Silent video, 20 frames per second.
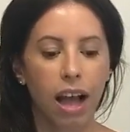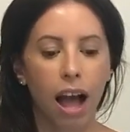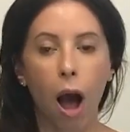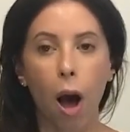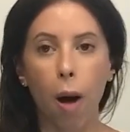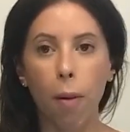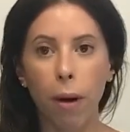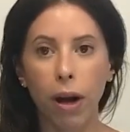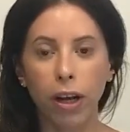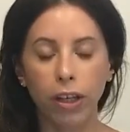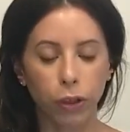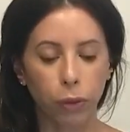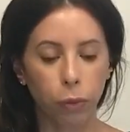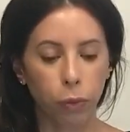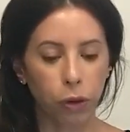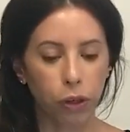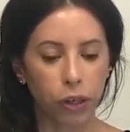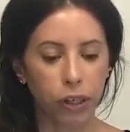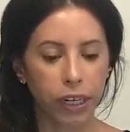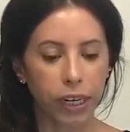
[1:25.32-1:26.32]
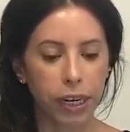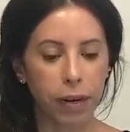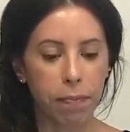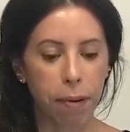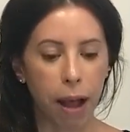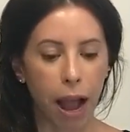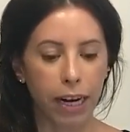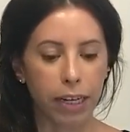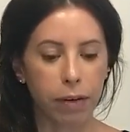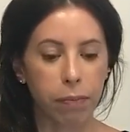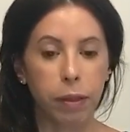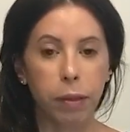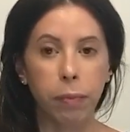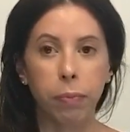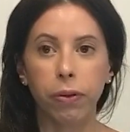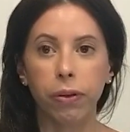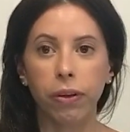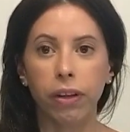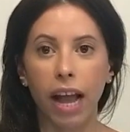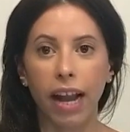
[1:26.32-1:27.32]
How might your work impact
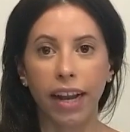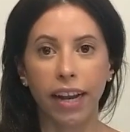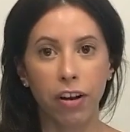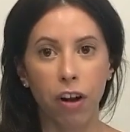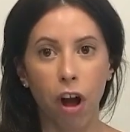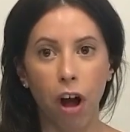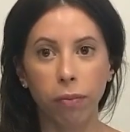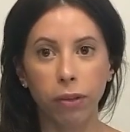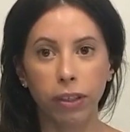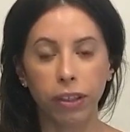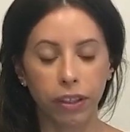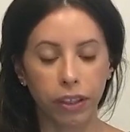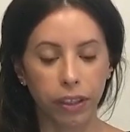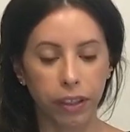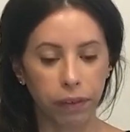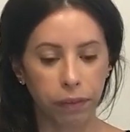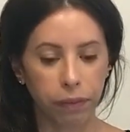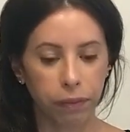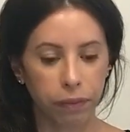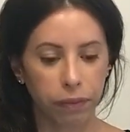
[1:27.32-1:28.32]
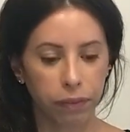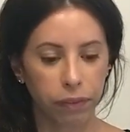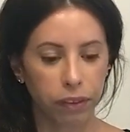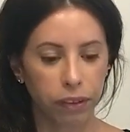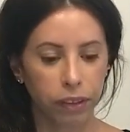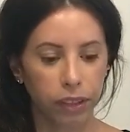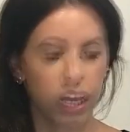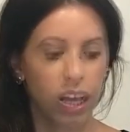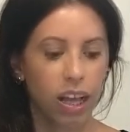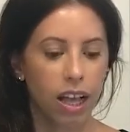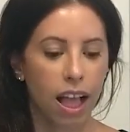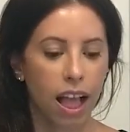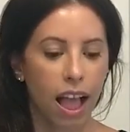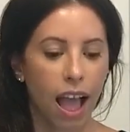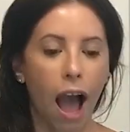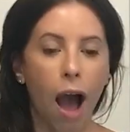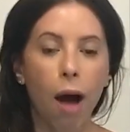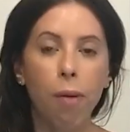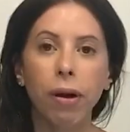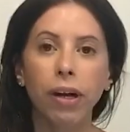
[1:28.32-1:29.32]
people economically?
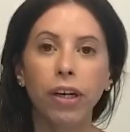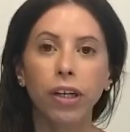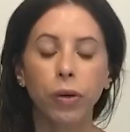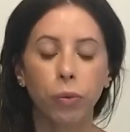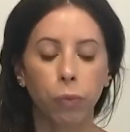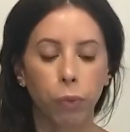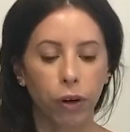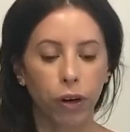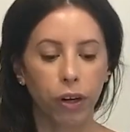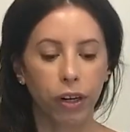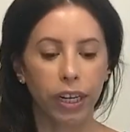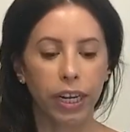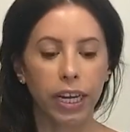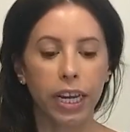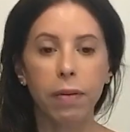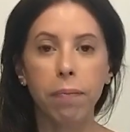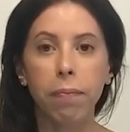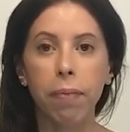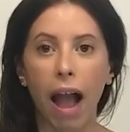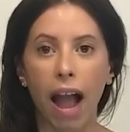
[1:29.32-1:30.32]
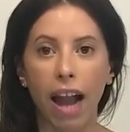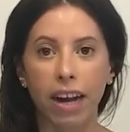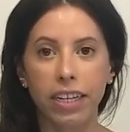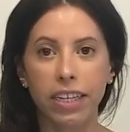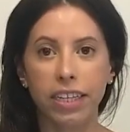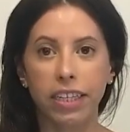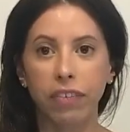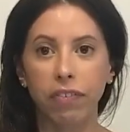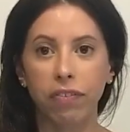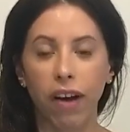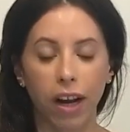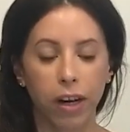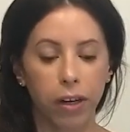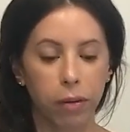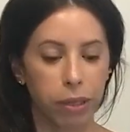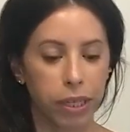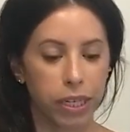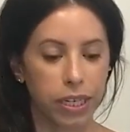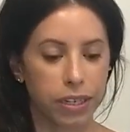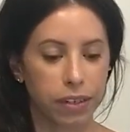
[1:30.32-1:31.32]
How might your work impact the
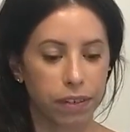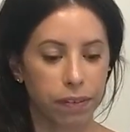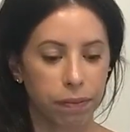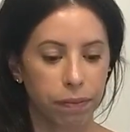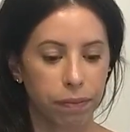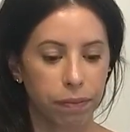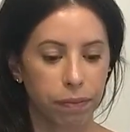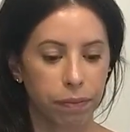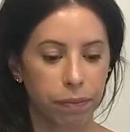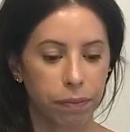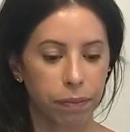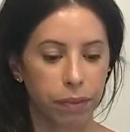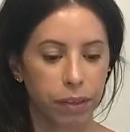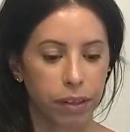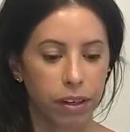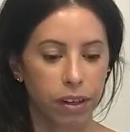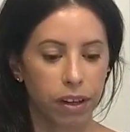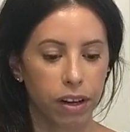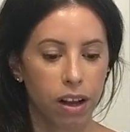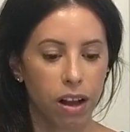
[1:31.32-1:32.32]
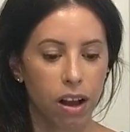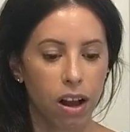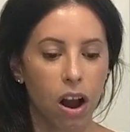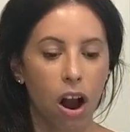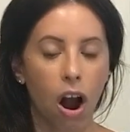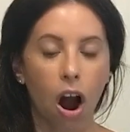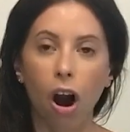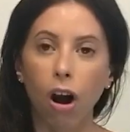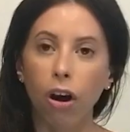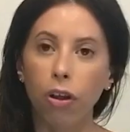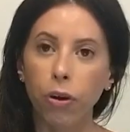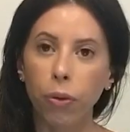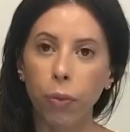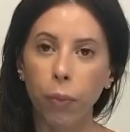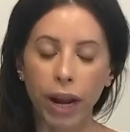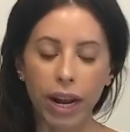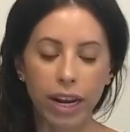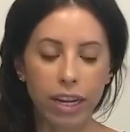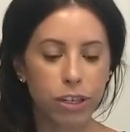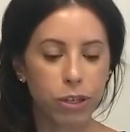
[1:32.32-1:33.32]
environment? Are there
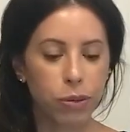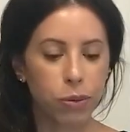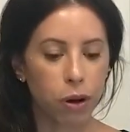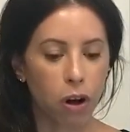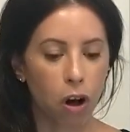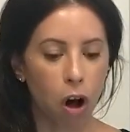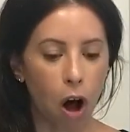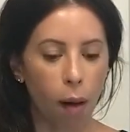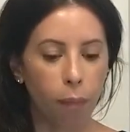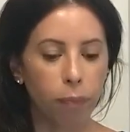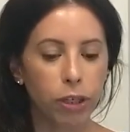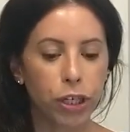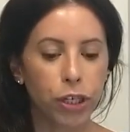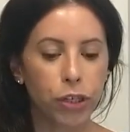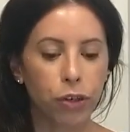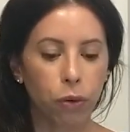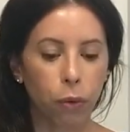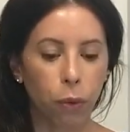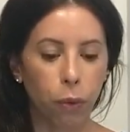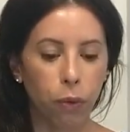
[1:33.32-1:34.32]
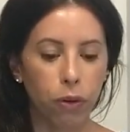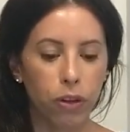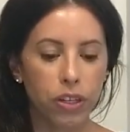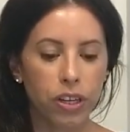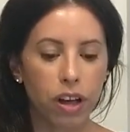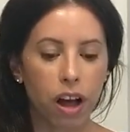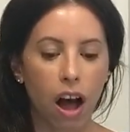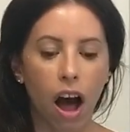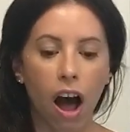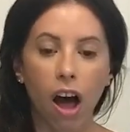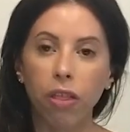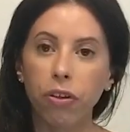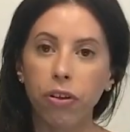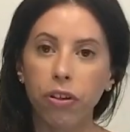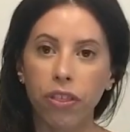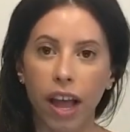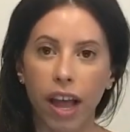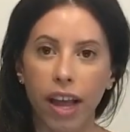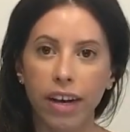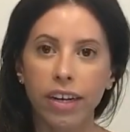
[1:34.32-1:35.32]
ways to accomplish your goals other
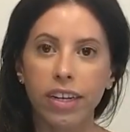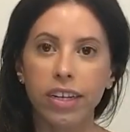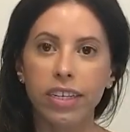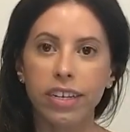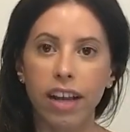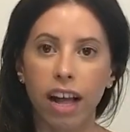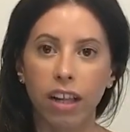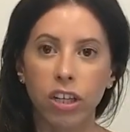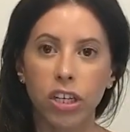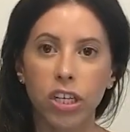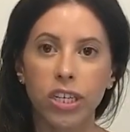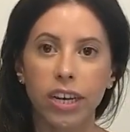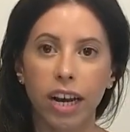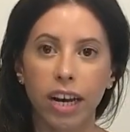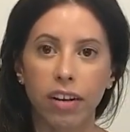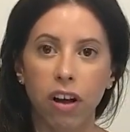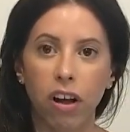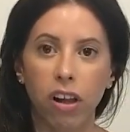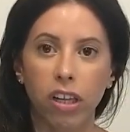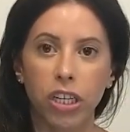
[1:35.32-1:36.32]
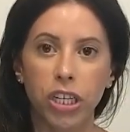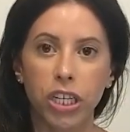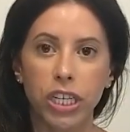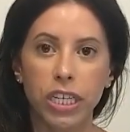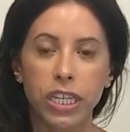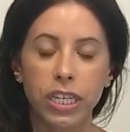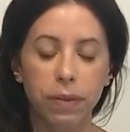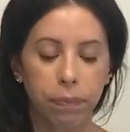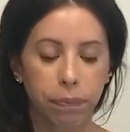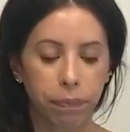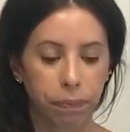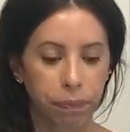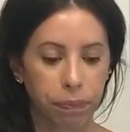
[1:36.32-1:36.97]
than intelligent technologies?